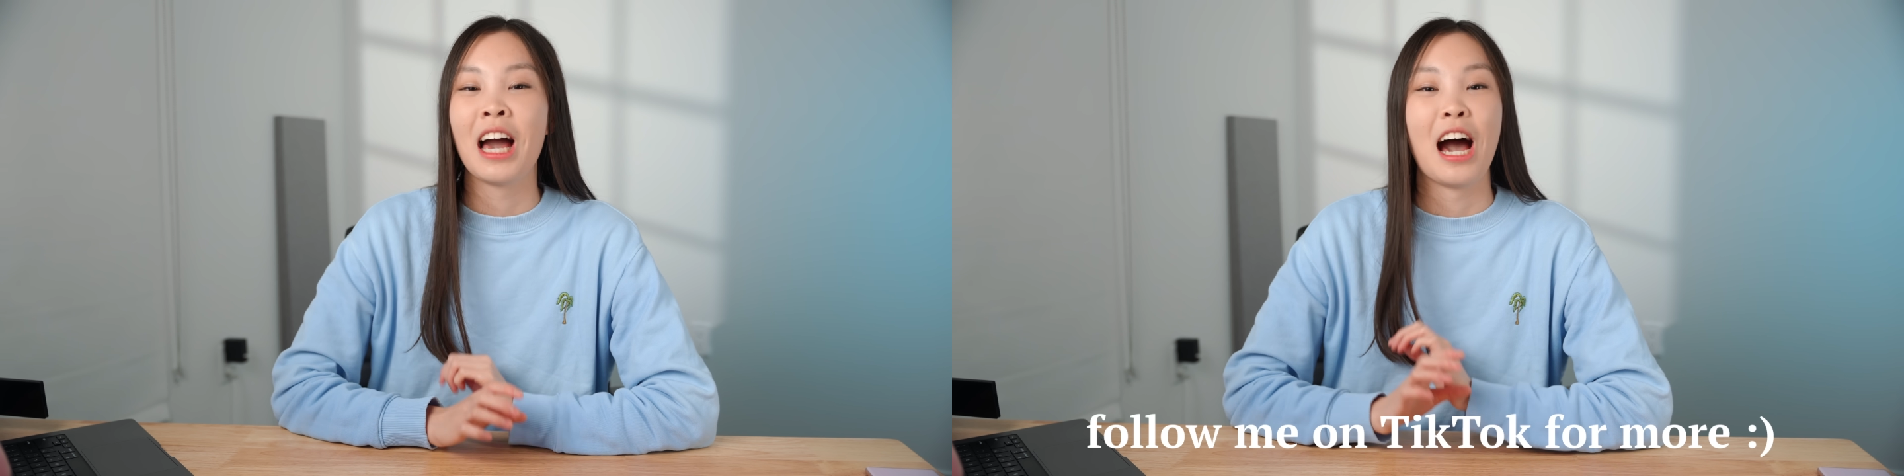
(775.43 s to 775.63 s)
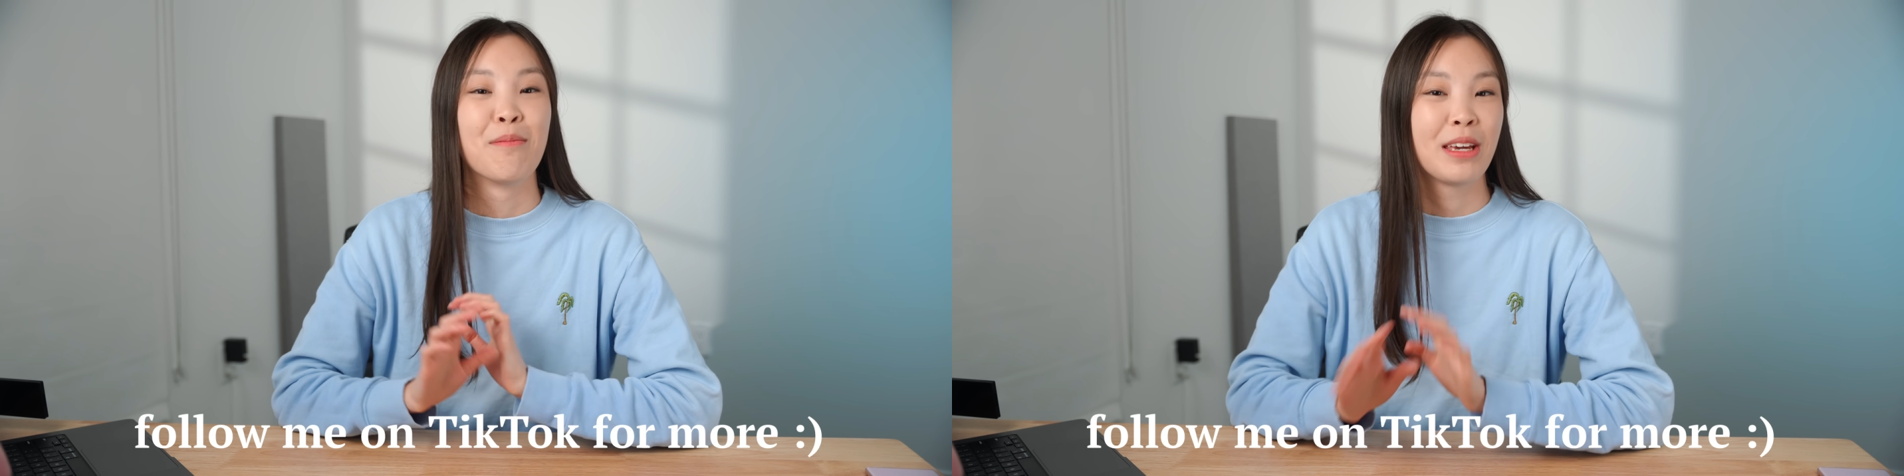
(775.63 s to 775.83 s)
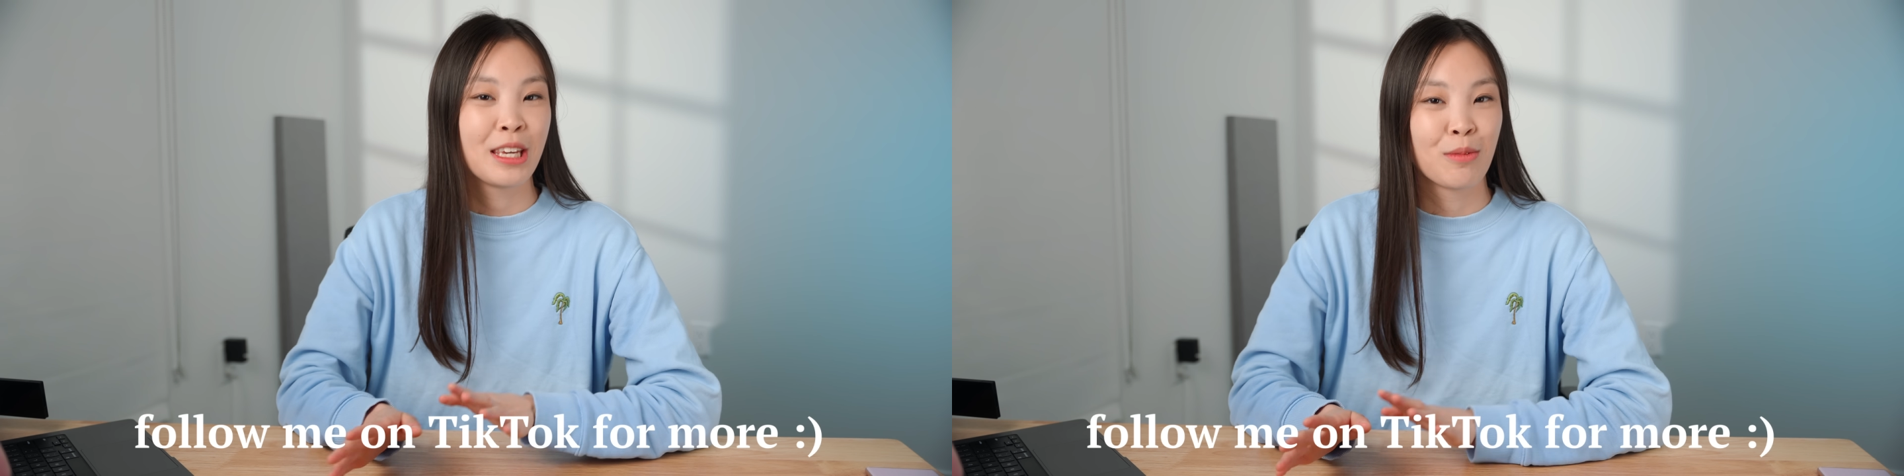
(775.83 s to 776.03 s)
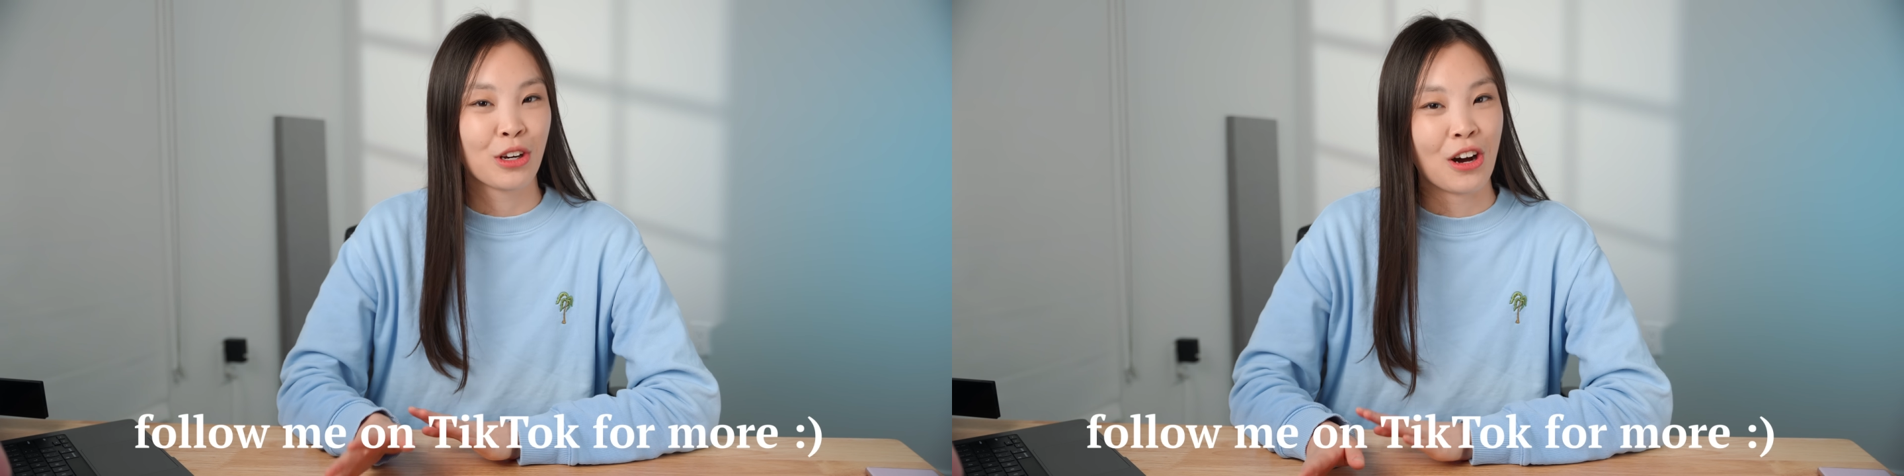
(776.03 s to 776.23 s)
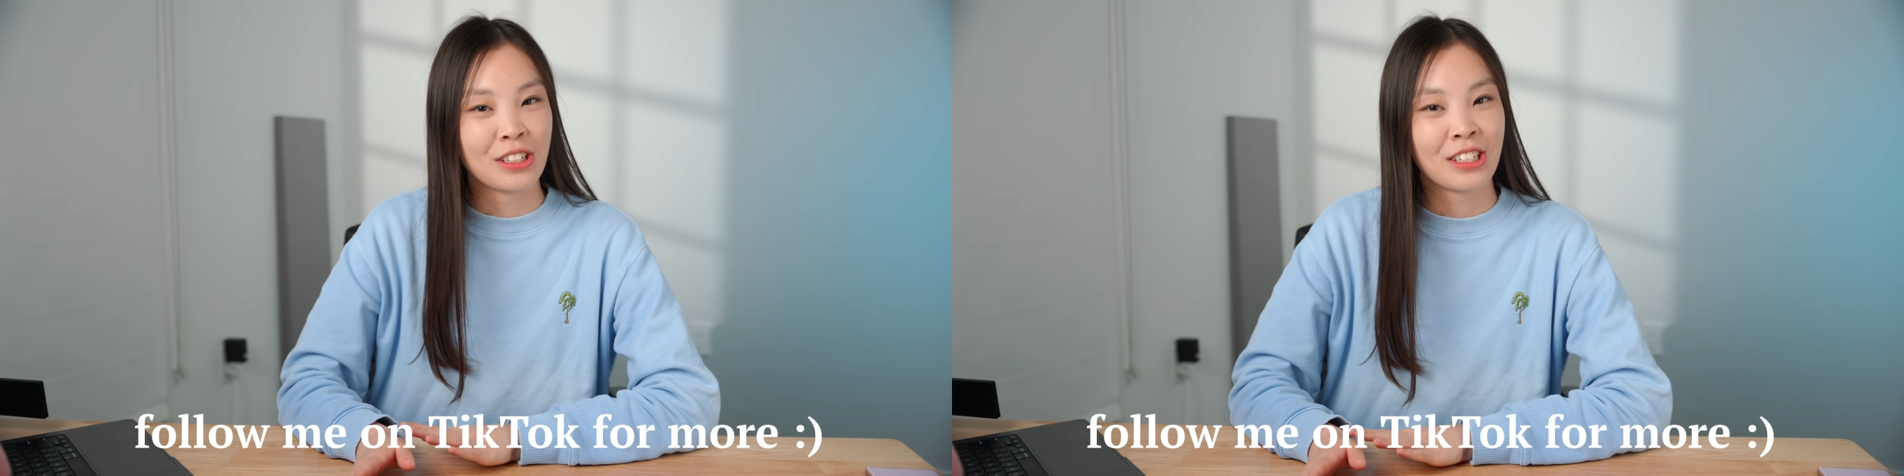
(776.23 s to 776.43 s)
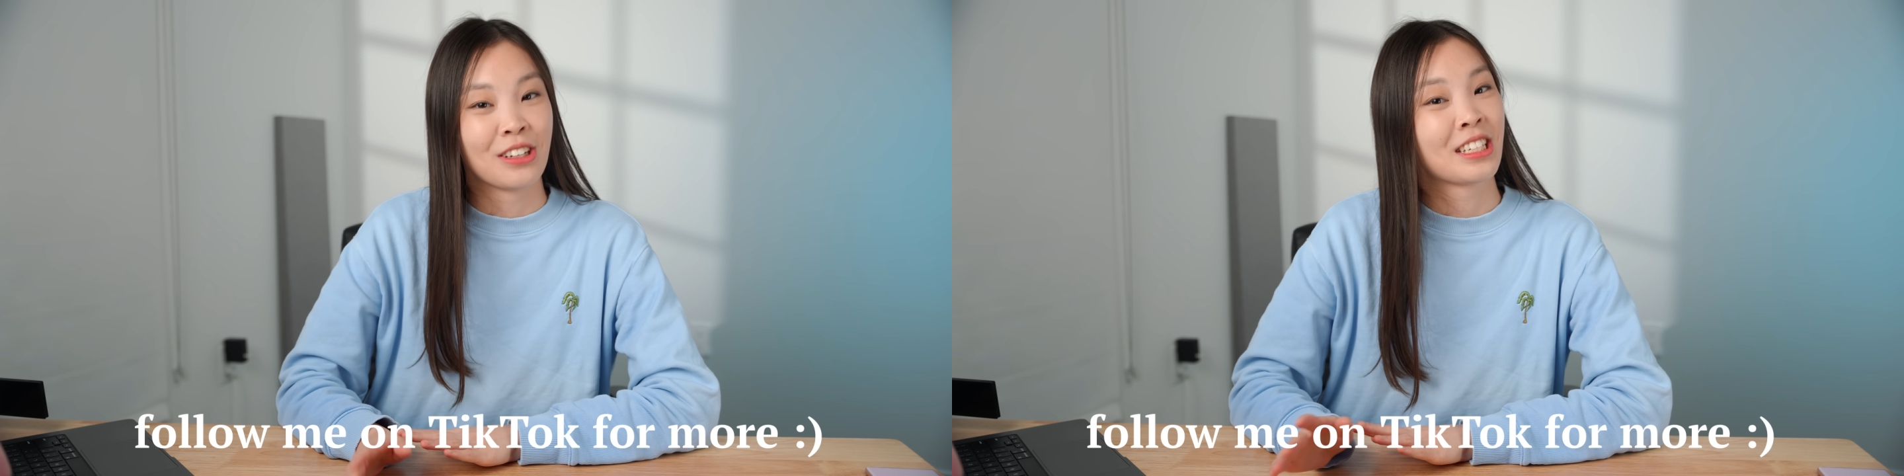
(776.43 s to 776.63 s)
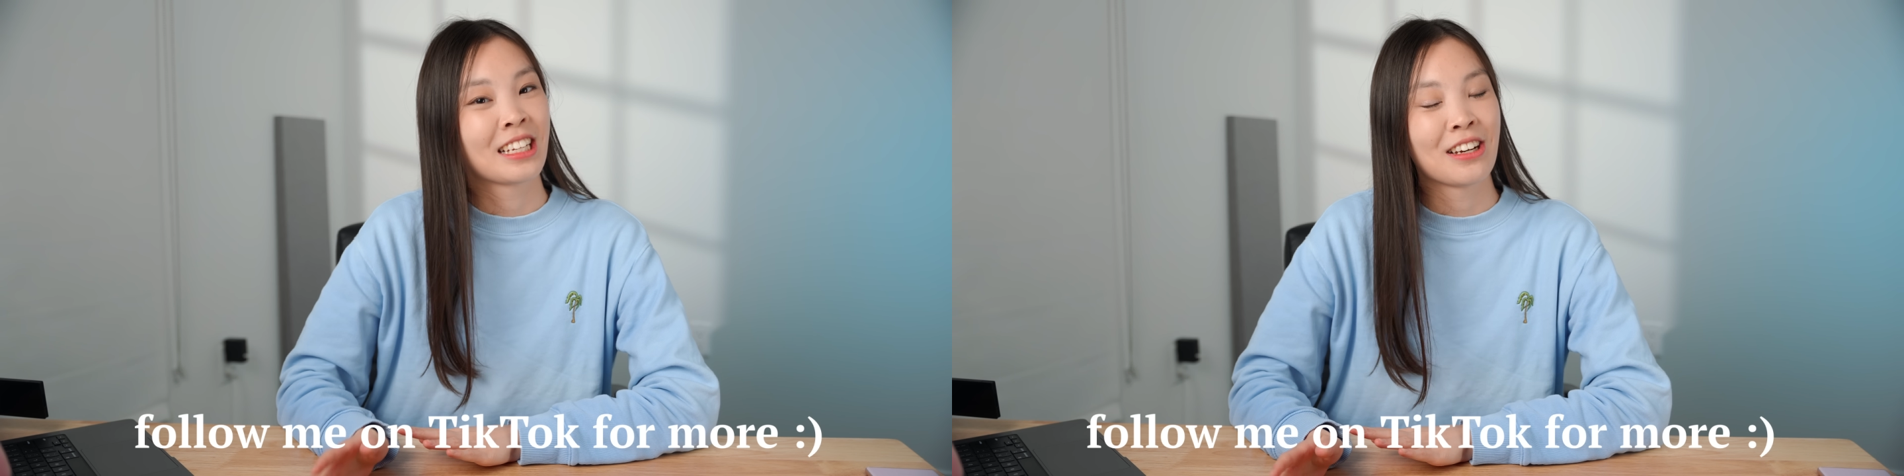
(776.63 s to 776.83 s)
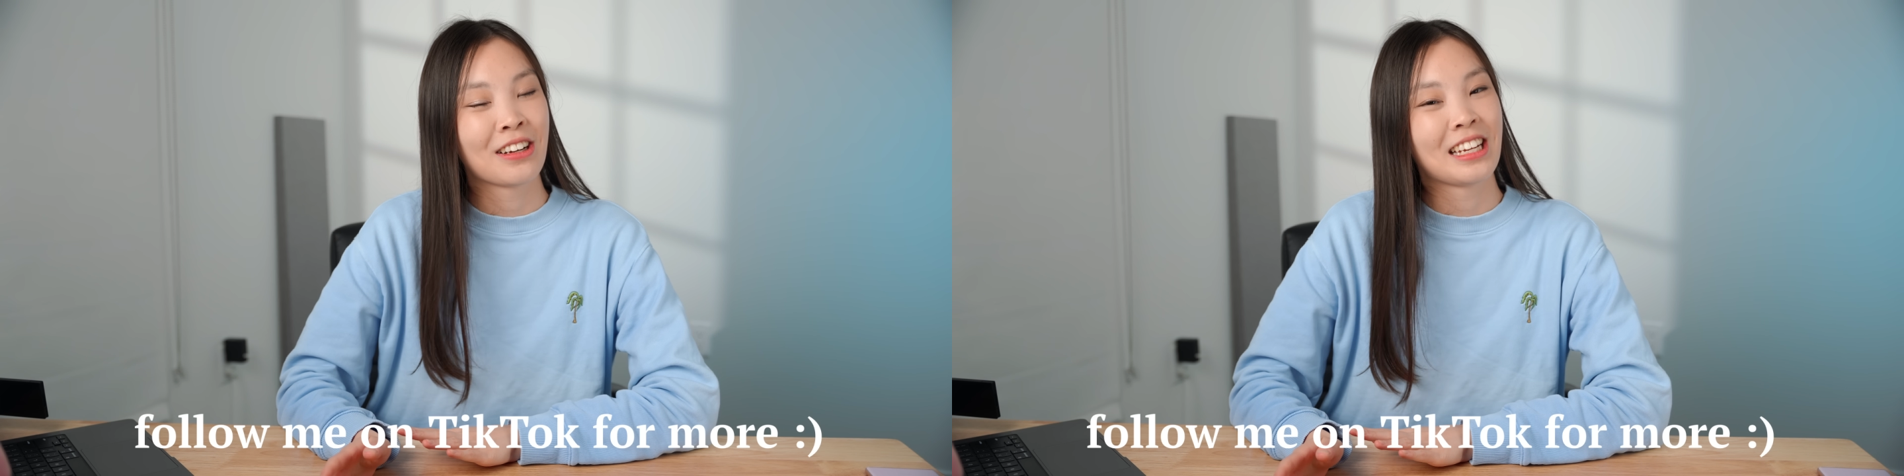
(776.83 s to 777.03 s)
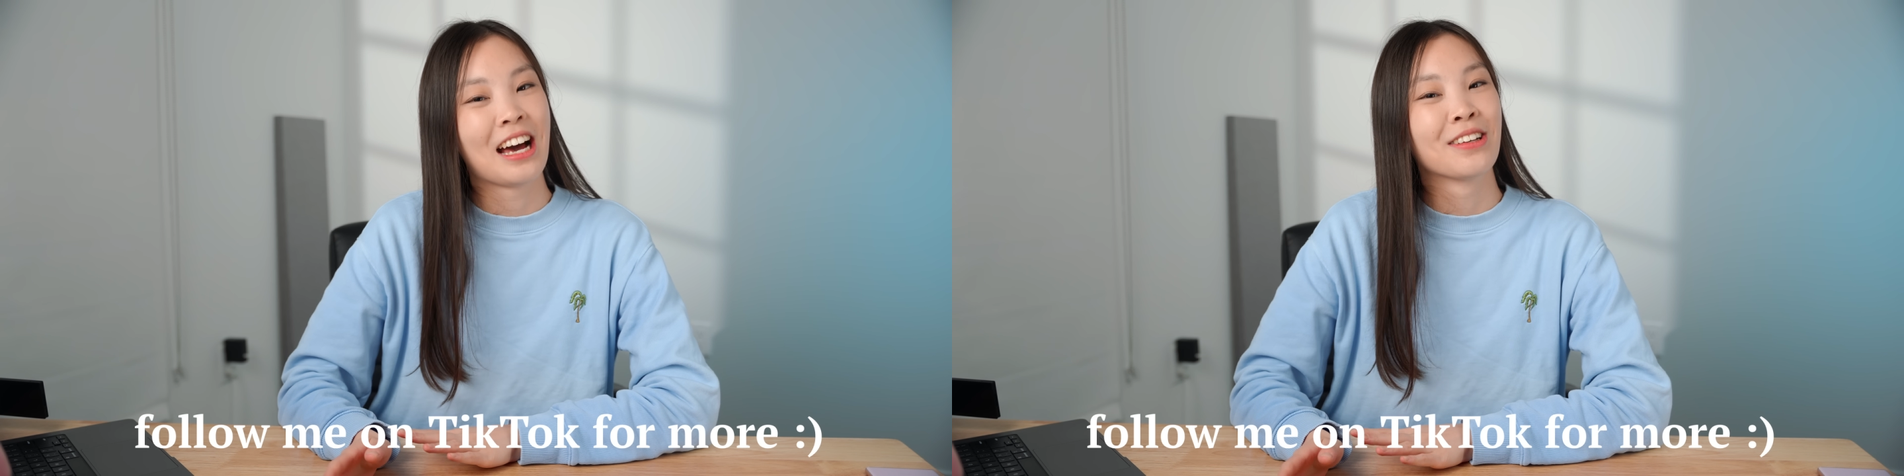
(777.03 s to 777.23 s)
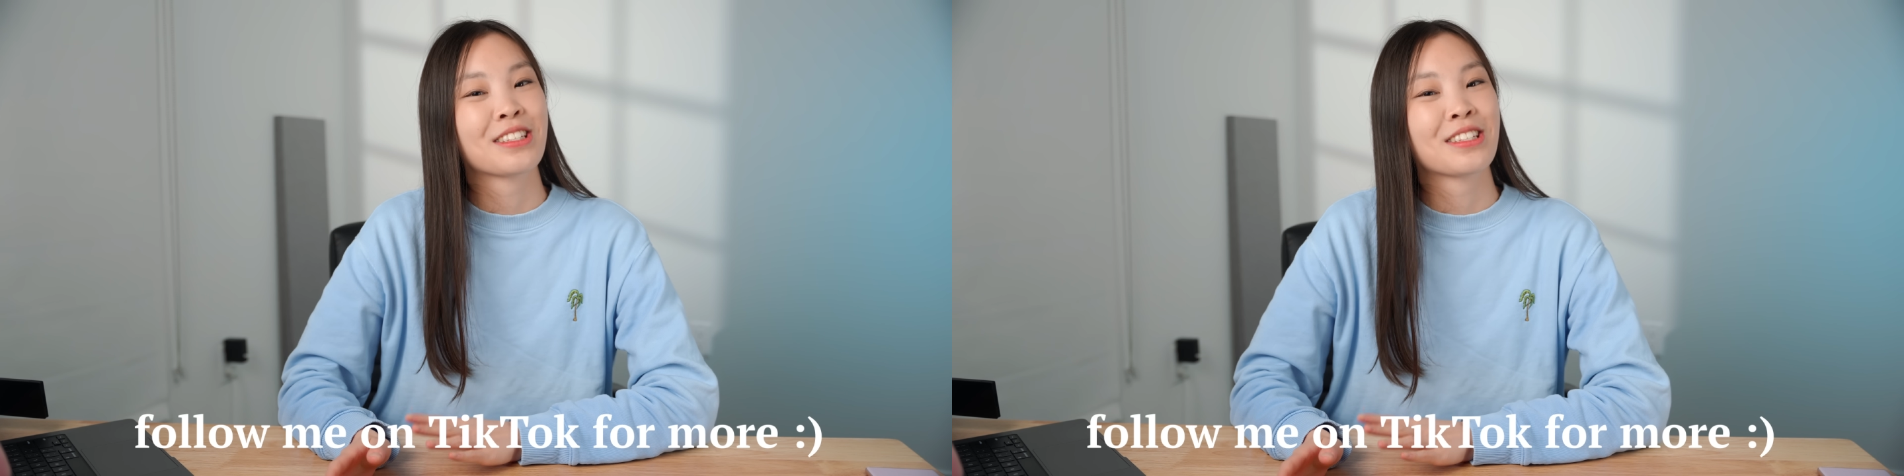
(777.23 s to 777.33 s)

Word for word: I'm making more content on TikTok now,